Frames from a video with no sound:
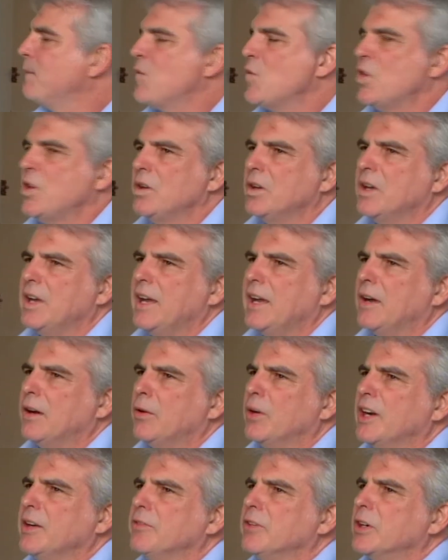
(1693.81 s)
to
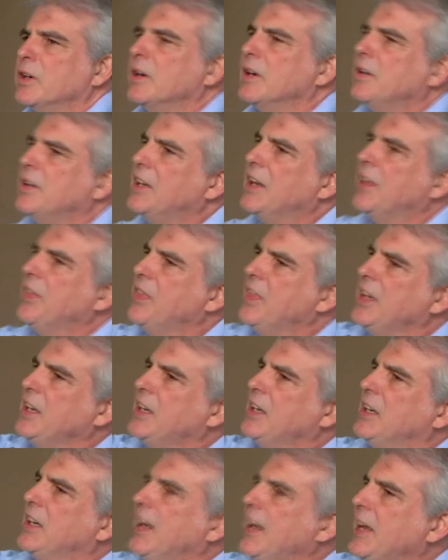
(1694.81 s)
however, and I think
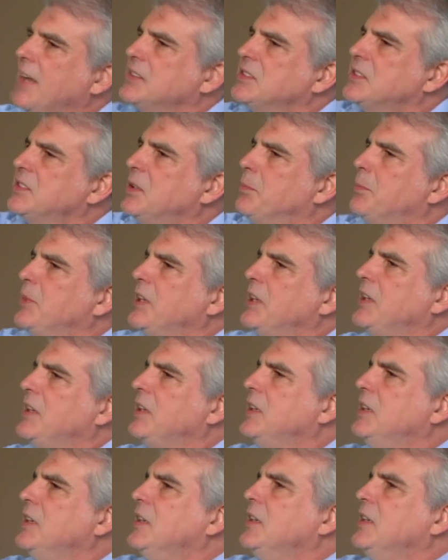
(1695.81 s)
it has to be,